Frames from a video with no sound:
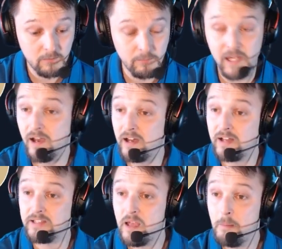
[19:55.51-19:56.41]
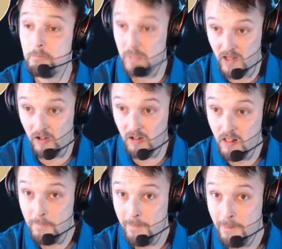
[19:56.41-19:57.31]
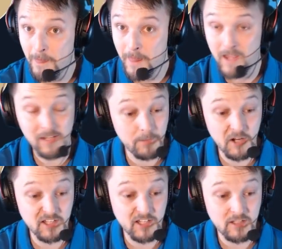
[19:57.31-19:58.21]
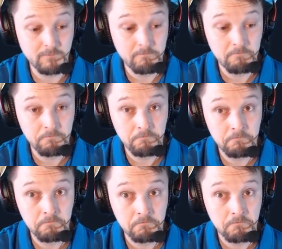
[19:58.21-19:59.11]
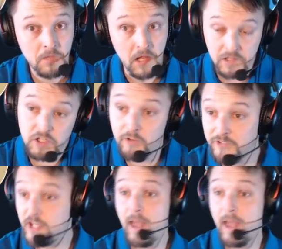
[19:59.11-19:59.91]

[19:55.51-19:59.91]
because Belle is a princess. And so if she